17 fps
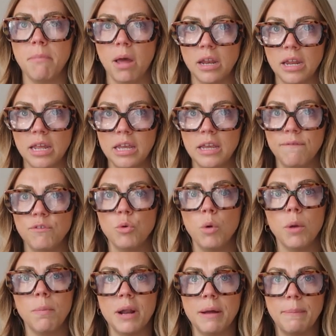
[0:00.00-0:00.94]
money, if you
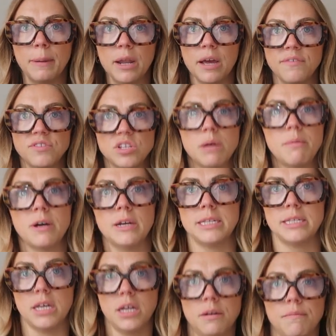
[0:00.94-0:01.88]
open up a lifetime
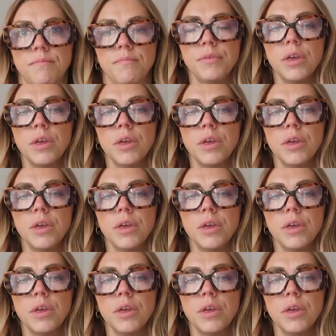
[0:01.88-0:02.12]
ISA,